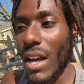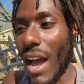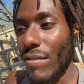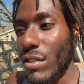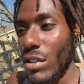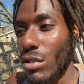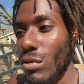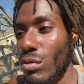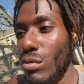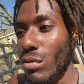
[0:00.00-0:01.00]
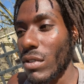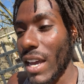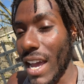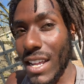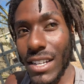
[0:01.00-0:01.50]
After you
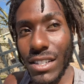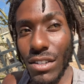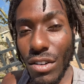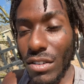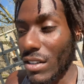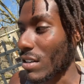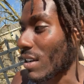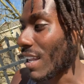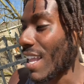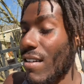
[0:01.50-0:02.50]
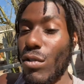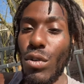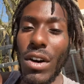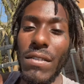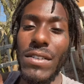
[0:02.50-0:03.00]
gain a certain
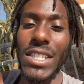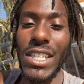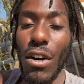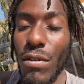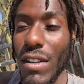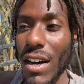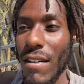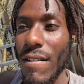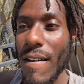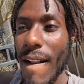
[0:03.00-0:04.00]
level of self-love,